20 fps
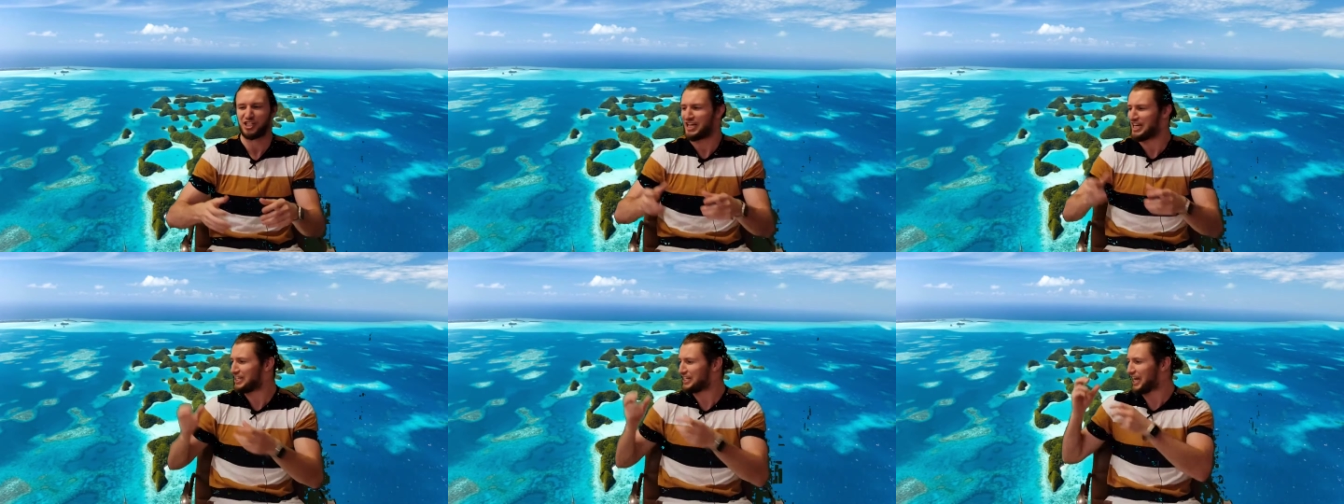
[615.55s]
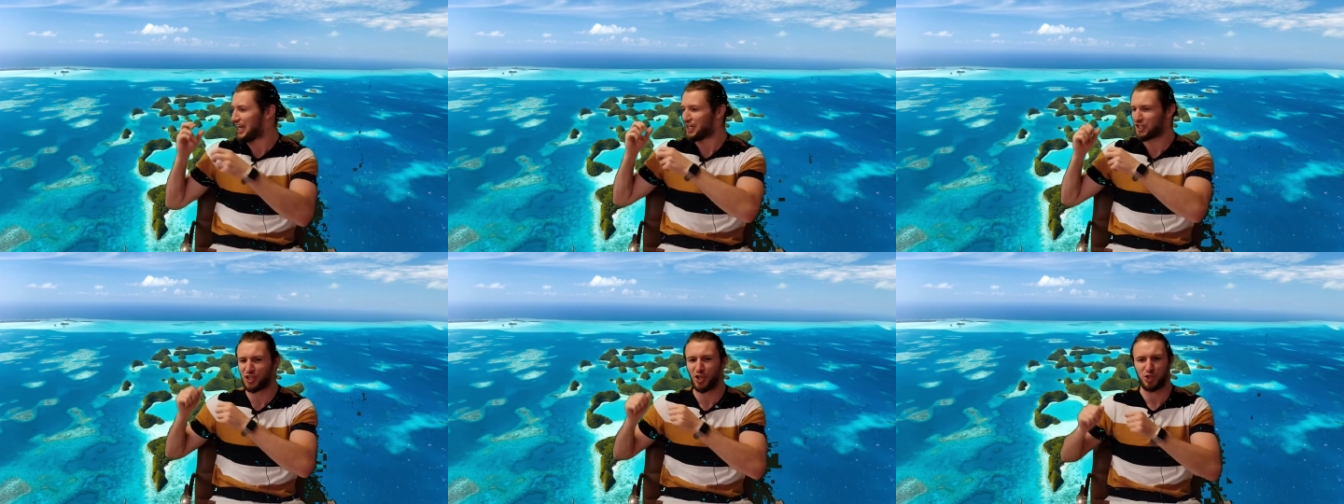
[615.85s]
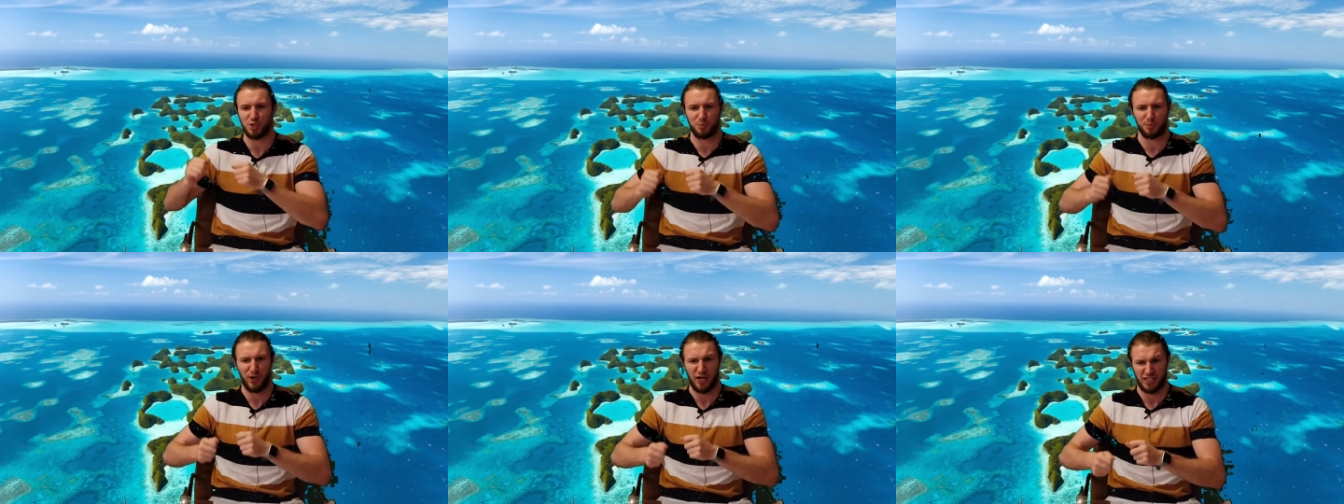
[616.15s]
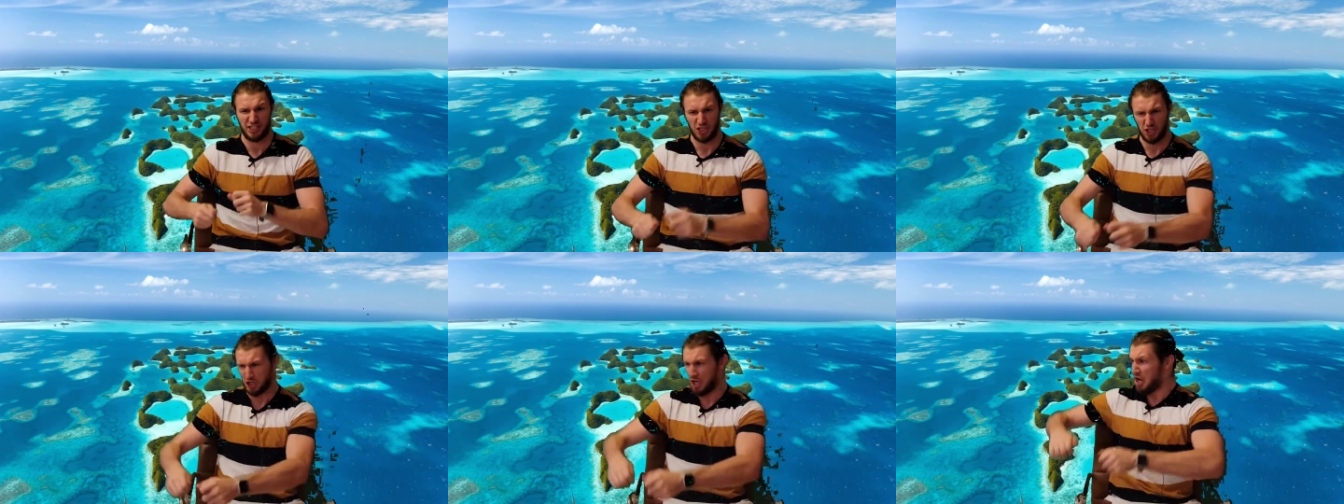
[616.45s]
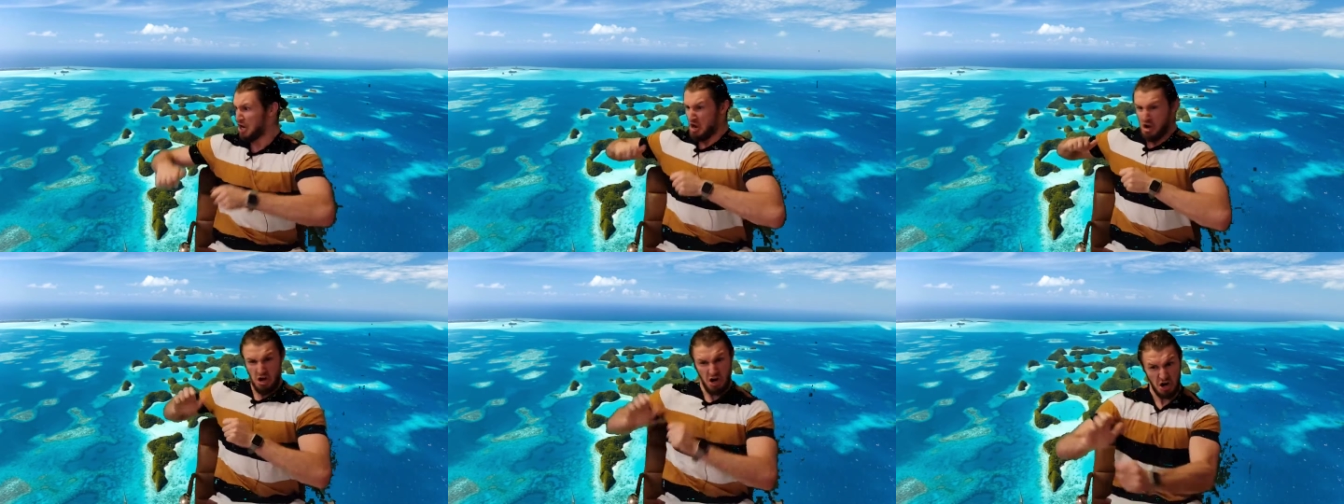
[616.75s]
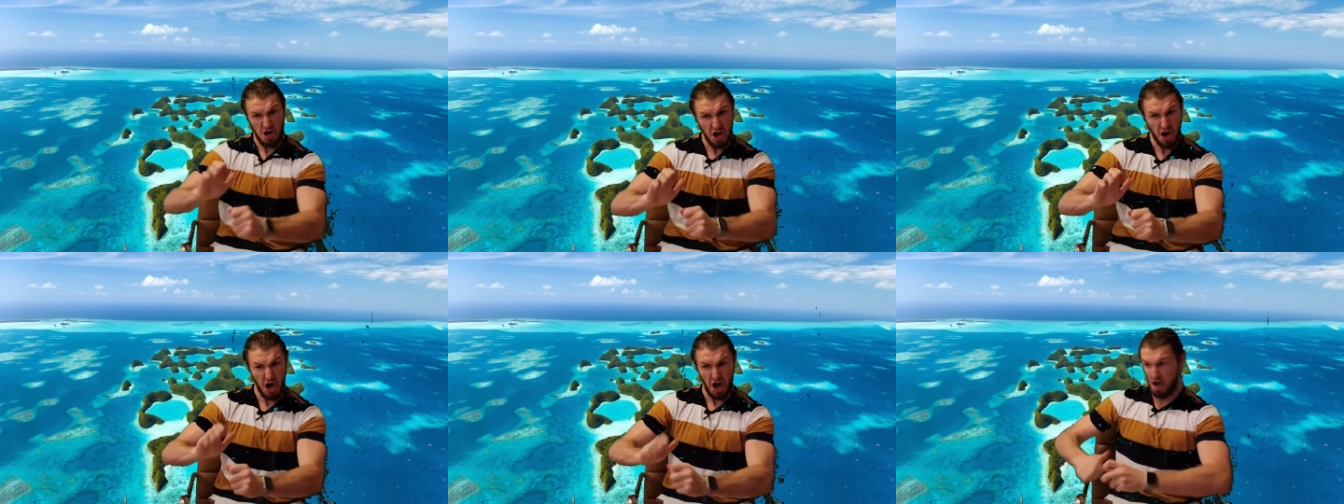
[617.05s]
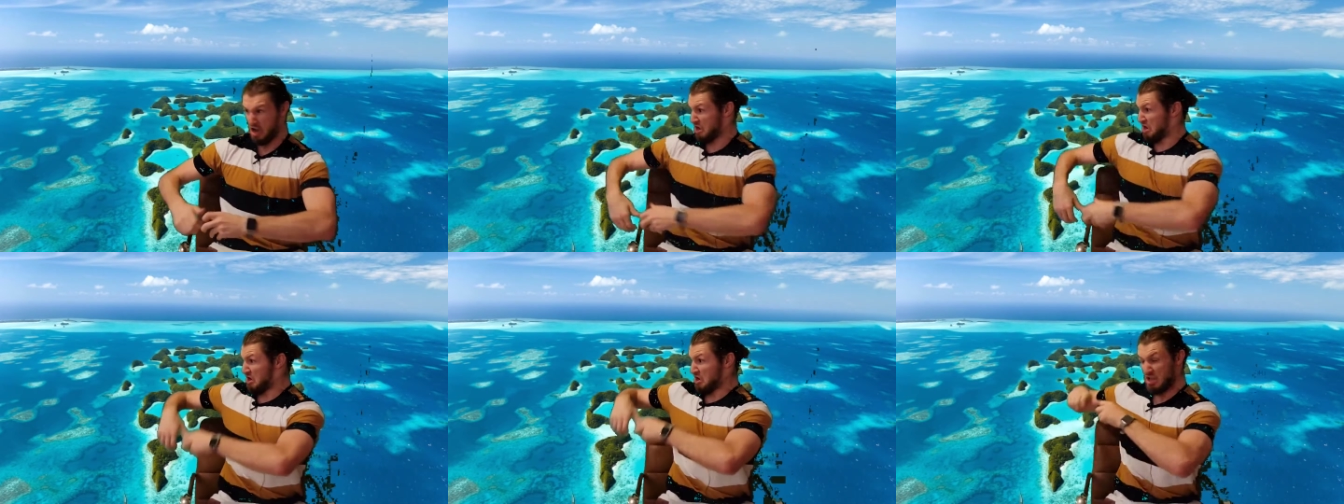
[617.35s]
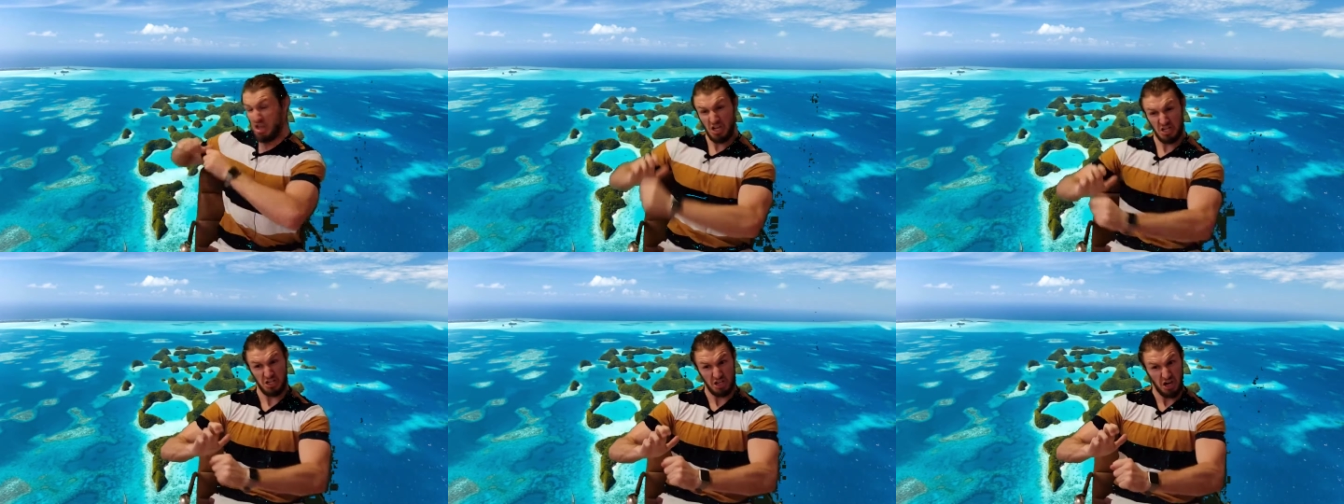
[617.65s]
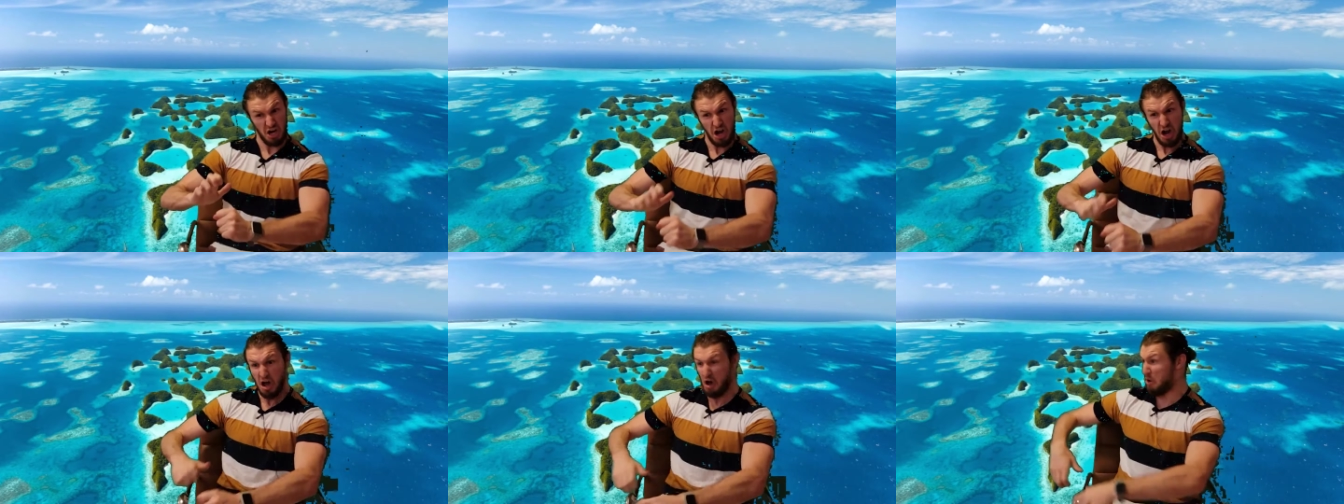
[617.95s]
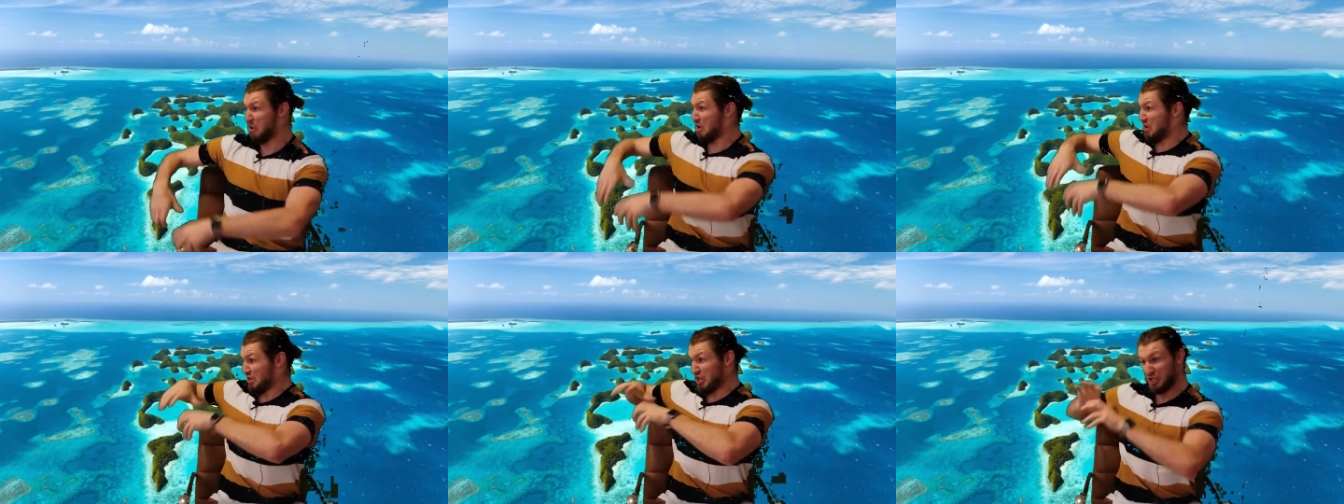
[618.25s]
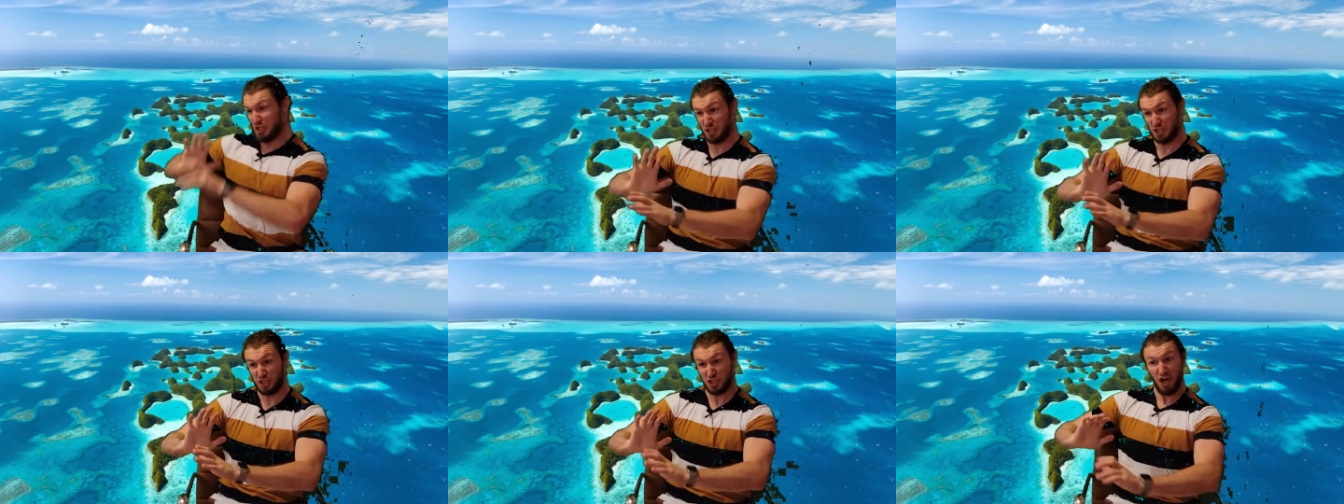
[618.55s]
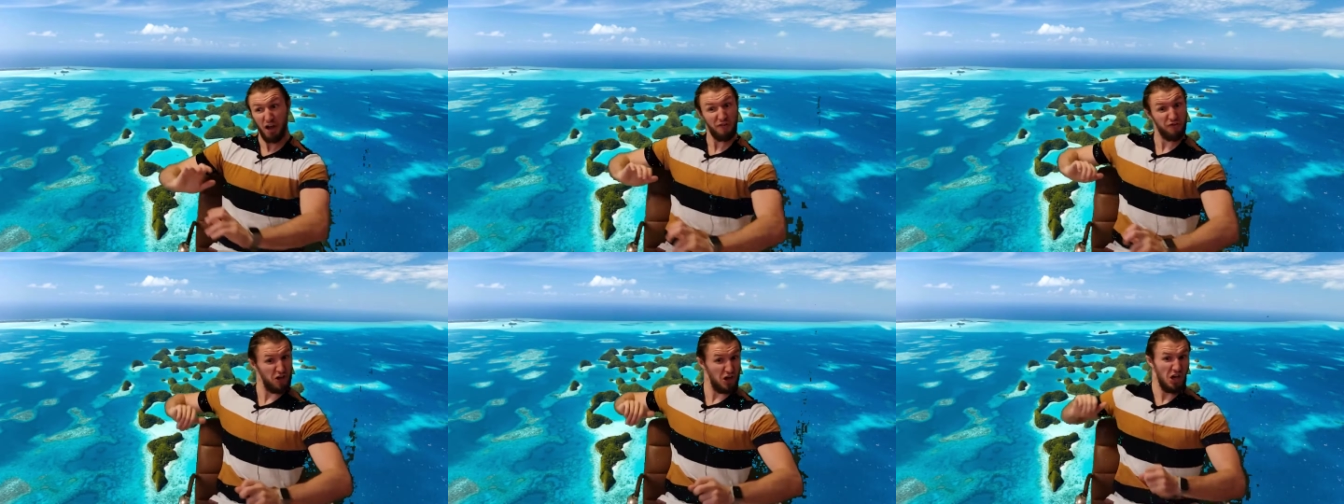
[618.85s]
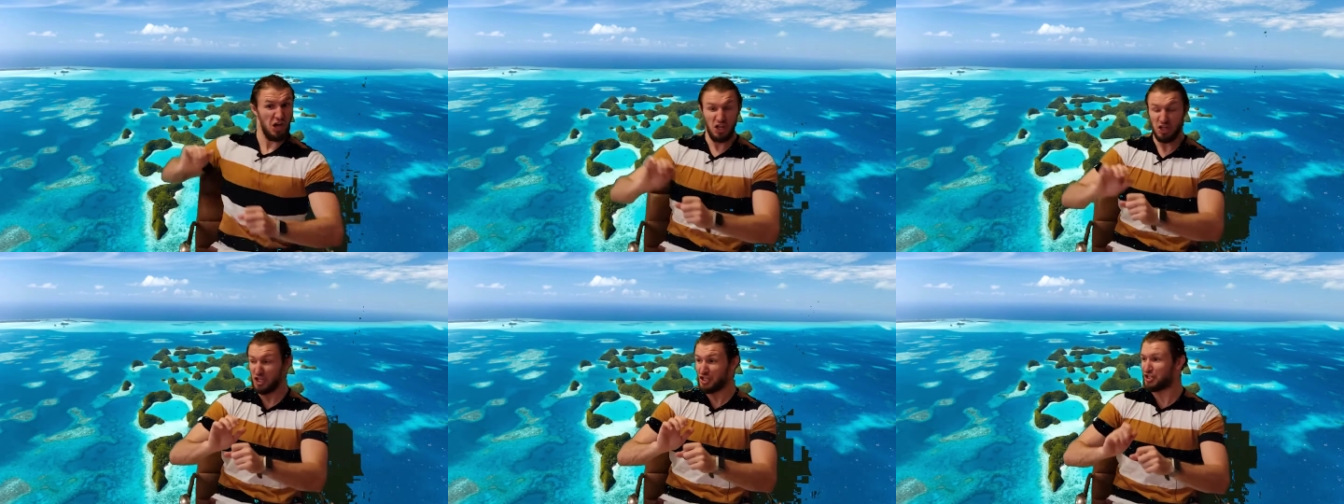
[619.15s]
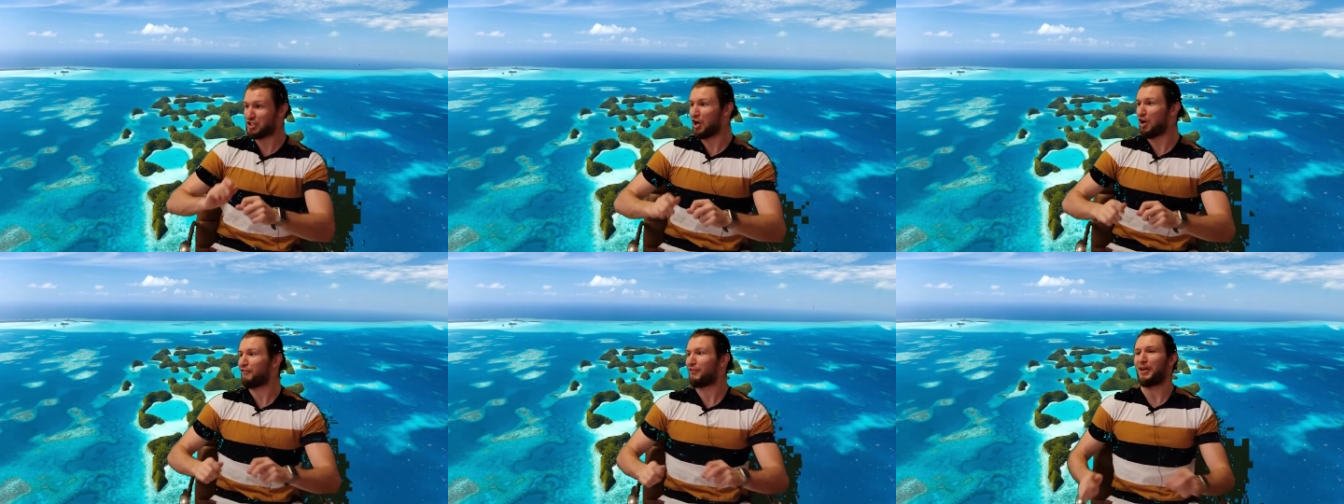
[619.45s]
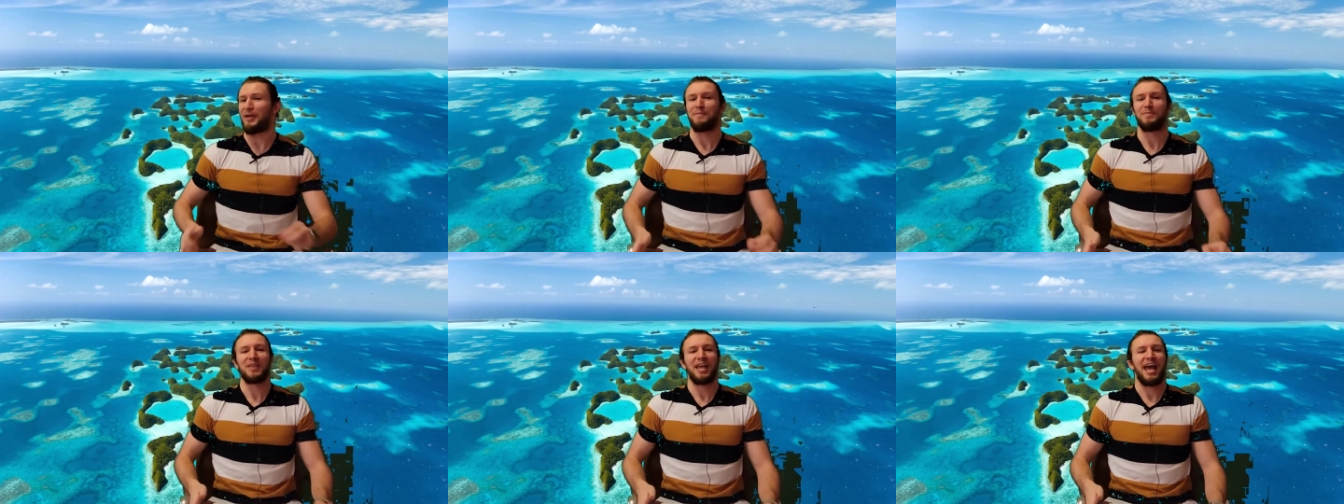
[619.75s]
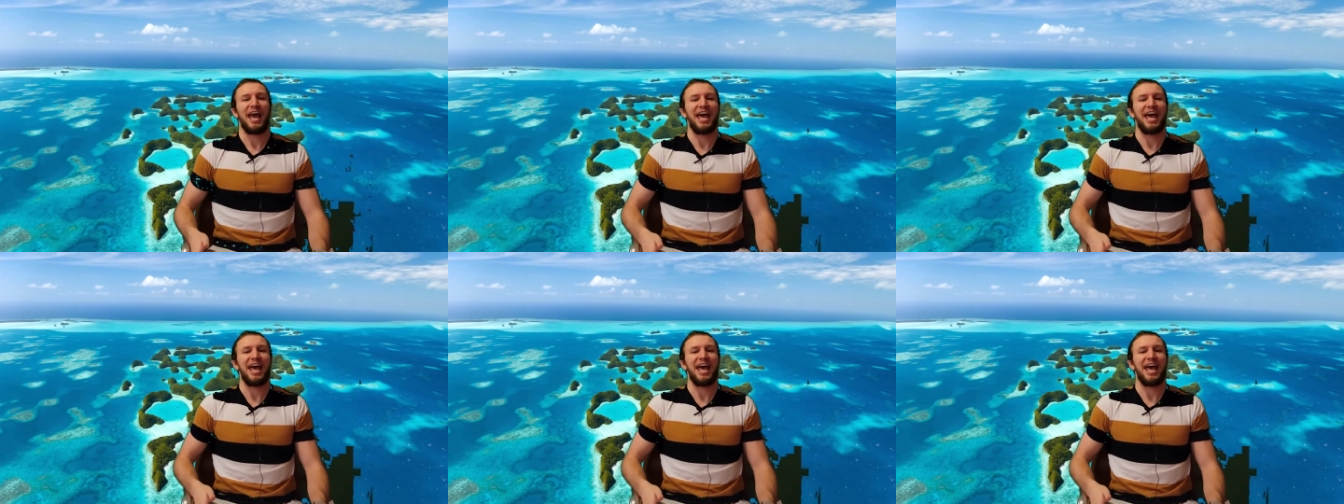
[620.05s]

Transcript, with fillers: He takes those bricks and goes, ah, let's go, let's shove it, let's shove it.